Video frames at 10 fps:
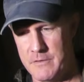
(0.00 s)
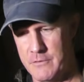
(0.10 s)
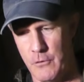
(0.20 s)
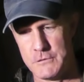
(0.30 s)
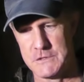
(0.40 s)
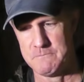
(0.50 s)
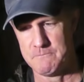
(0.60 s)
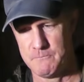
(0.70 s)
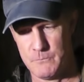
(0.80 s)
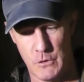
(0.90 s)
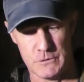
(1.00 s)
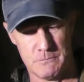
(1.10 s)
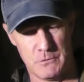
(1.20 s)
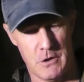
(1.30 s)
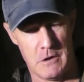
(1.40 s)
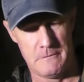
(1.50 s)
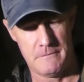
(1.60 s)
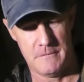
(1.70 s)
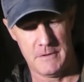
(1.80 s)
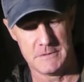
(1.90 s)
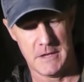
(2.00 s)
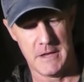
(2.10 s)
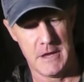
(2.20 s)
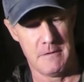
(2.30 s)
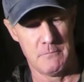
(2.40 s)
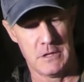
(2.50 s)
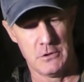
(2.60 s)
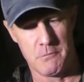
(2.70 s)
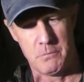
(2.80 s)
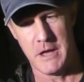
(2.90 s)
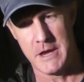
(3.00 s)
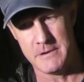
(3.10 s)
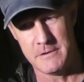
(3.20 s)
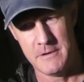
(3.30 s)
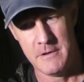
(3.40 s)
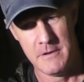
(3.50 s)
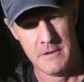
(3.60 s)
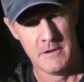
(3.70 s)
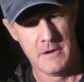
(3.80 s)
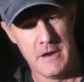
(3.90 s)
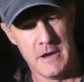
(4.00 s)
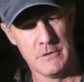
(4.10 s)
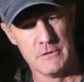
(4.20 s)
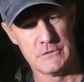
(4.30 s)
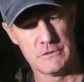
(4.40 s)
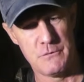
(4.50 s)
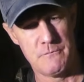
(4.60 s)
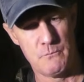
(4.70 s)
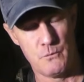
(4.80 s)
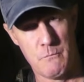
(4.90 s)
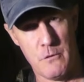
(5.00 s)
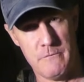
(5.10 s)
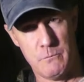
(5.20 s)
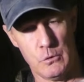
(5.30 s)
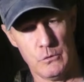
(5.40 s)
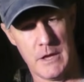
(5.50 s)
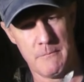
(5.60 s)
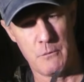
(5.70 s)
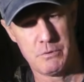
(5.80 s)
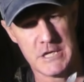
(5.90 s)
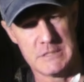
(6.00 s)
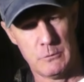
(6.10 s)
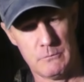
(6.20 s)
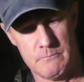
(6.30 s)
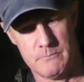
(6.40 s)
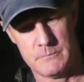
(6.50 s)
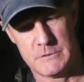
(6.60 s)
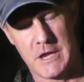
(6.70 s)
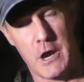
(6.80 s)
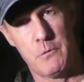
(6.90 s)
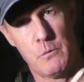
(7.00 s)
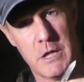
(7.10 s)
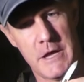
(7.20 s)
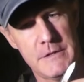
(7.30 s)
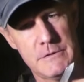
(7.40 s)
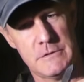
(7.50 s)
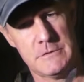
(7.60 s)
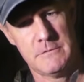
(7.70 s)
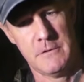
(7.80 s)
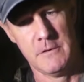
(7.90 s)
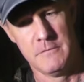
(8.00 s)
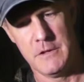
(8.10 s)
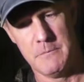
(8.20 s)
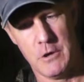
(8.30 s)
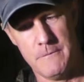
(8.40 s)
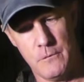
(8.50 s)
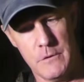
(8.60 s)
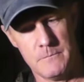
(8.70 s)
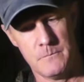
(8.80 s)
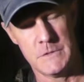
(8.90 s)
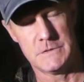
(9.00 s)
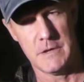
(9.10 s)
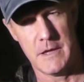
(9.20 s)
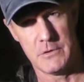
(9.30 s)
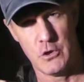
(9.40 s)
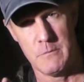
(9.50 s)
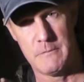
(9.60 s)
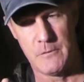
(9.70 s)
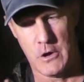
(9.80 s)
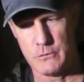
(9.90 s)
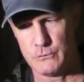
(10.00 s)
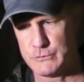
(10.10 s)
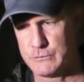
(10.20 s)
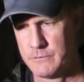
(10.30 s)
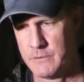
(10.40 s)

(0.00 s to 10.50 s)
awesome knife. It's a lock blade, and it uses removable, replaceable scalpel blades that you buy for it. This is a Gerber Vitals